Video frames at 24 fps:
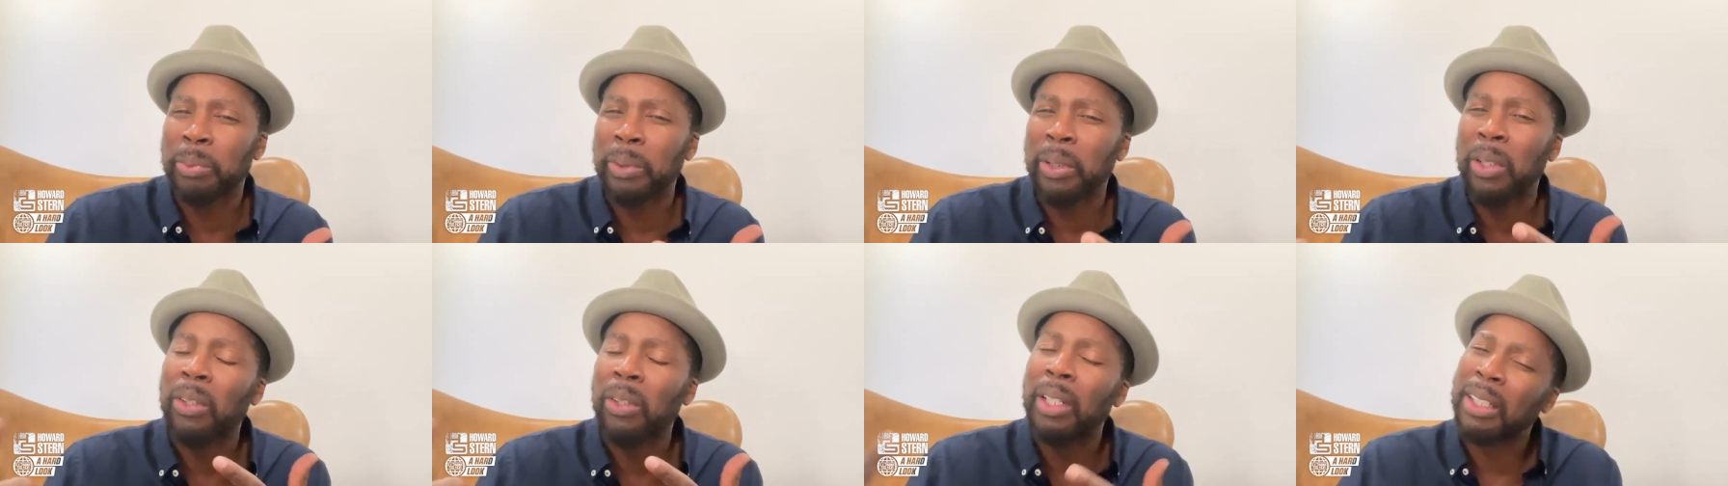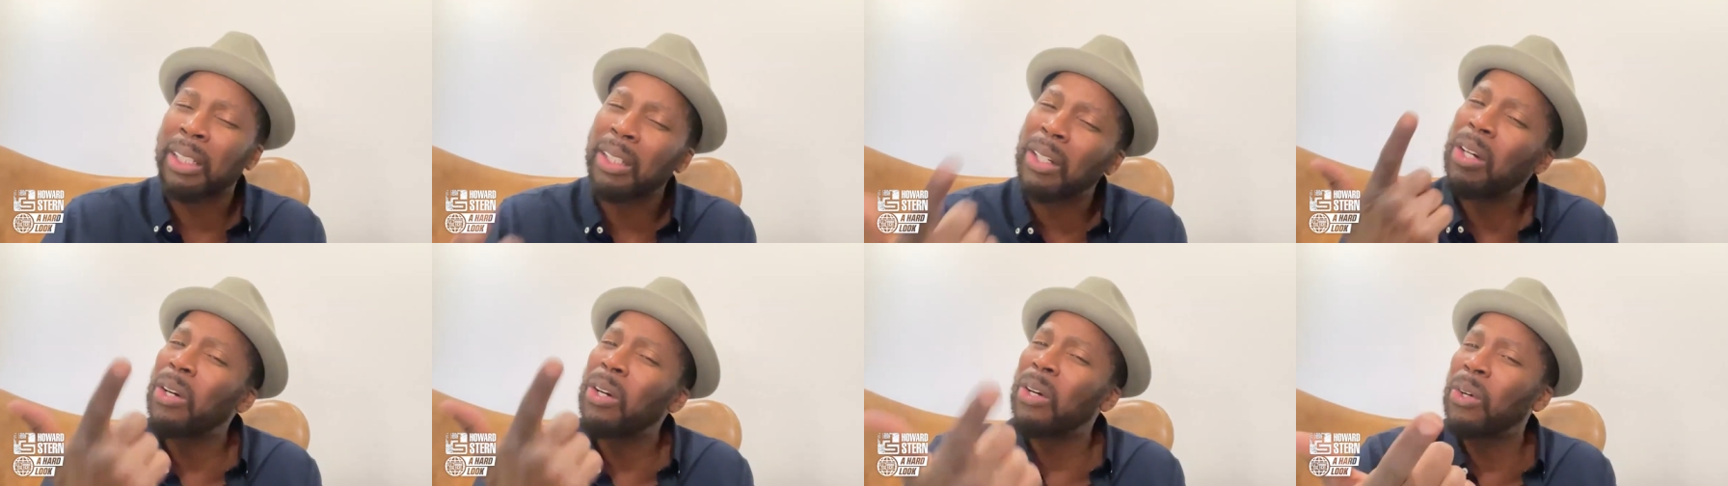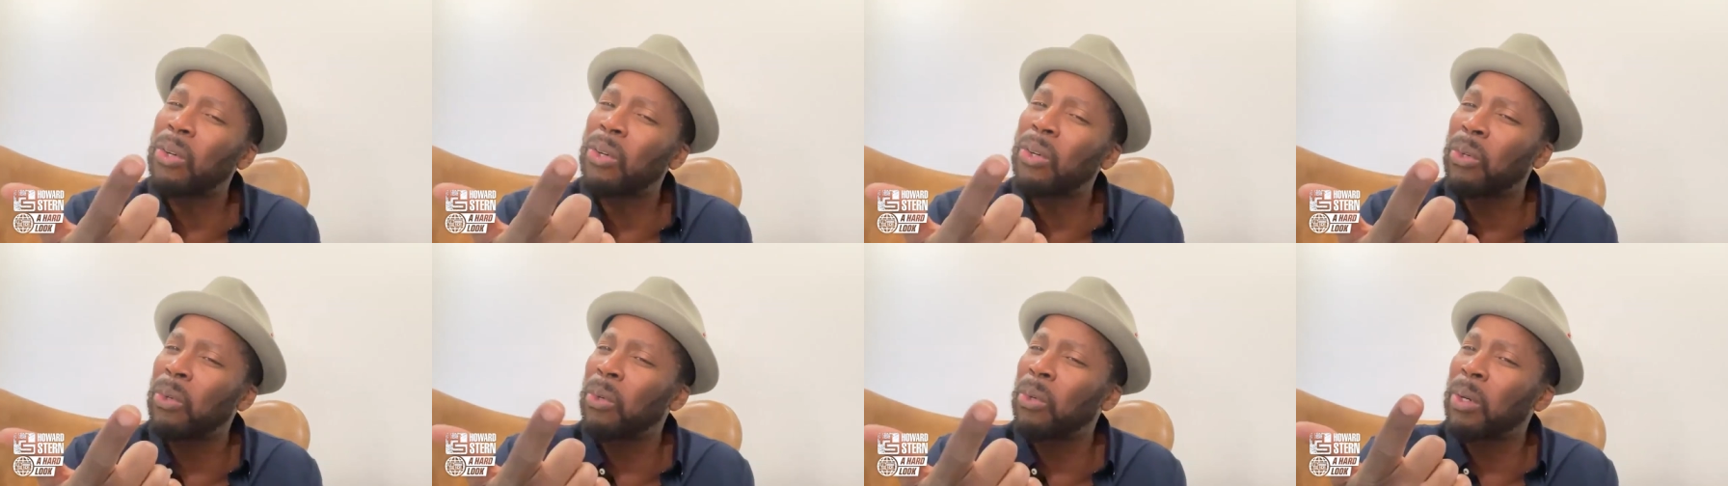We go like,
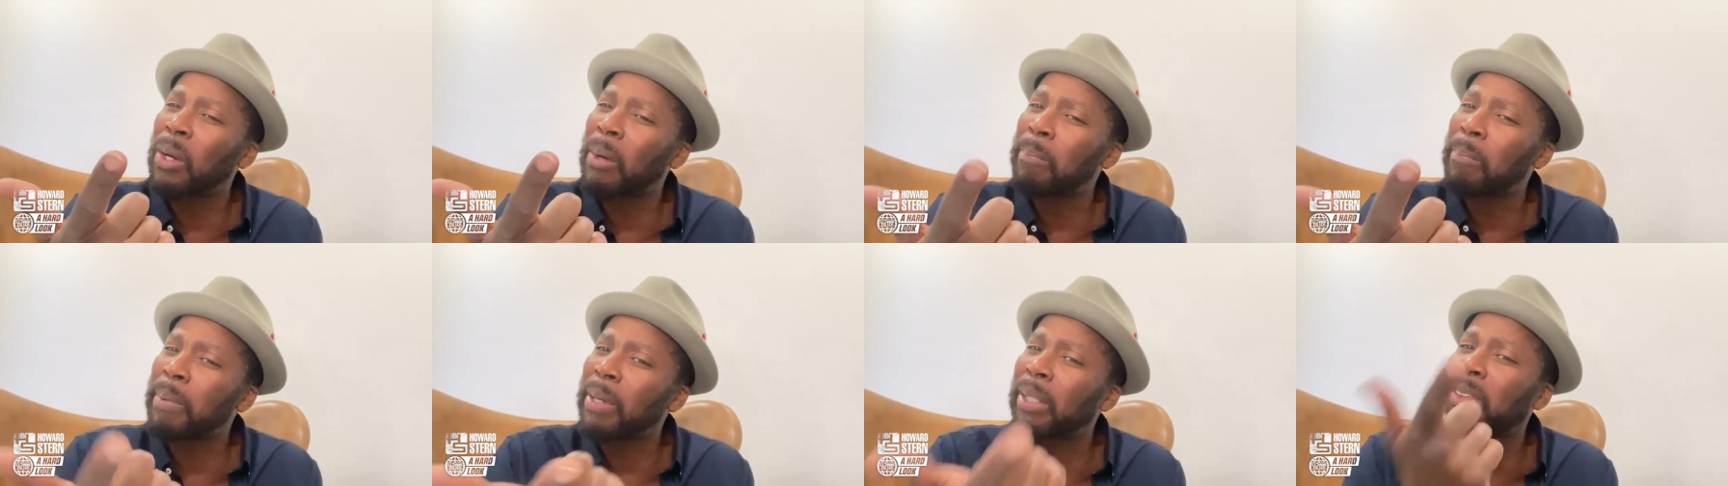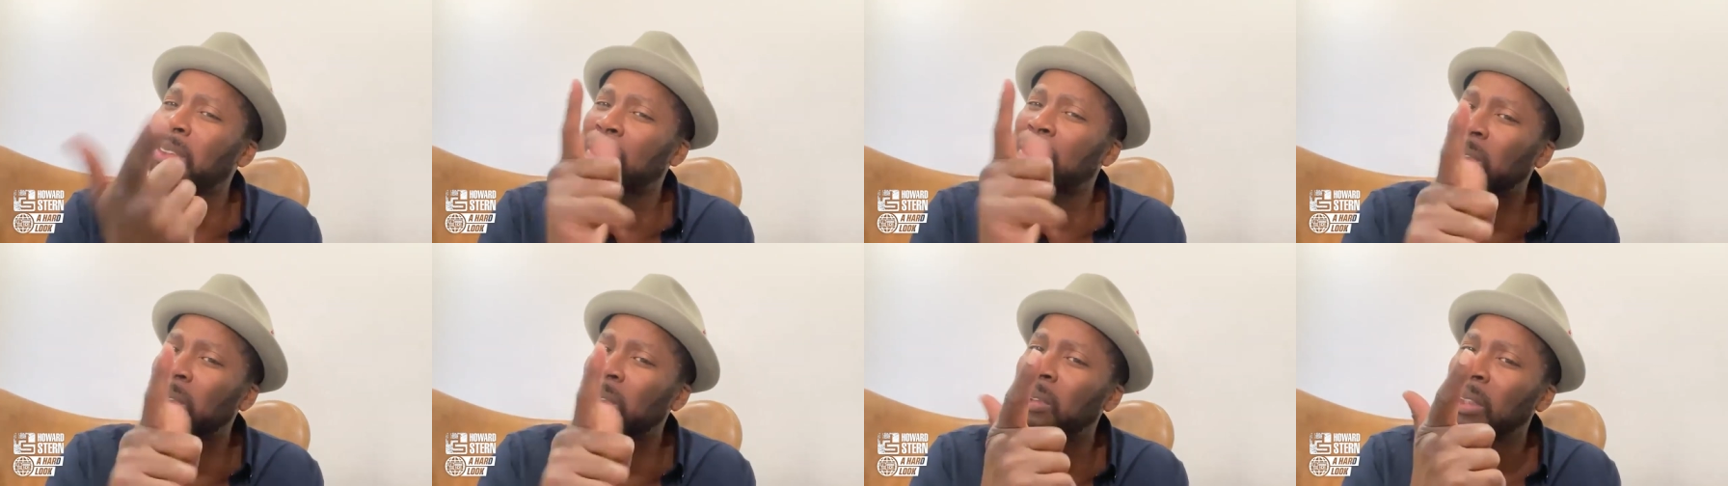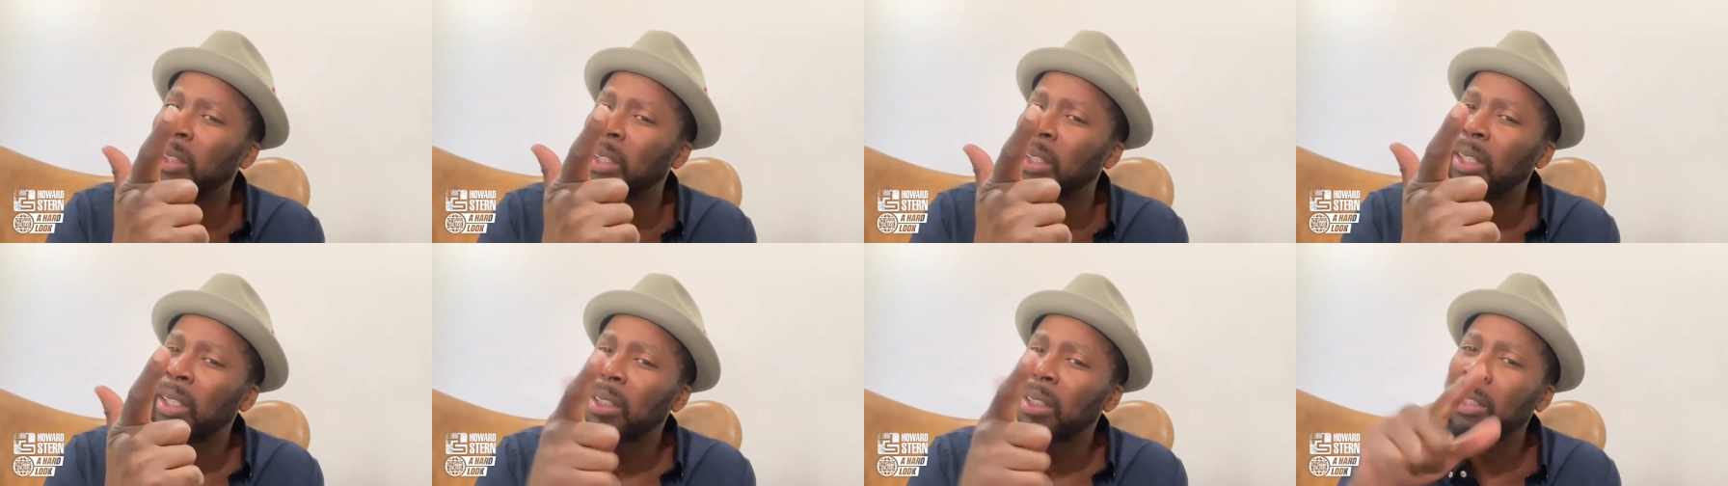oh, I bet you